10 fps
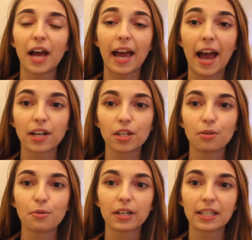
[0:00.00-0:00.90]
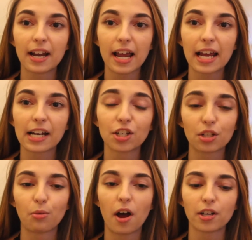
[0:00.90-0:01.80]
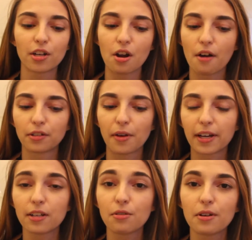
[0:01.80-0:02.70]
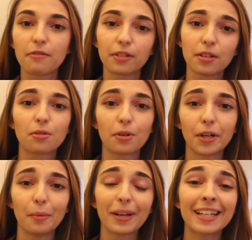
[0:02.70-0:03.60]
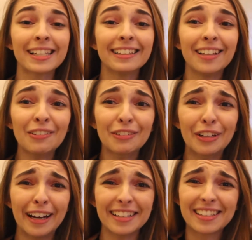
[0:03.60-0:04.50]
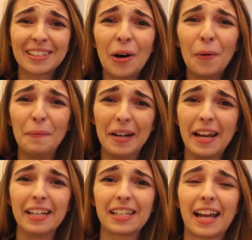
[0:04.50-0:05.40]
I actually wore it today and I just washed it off so I could do a tutorial because I love you guys so much.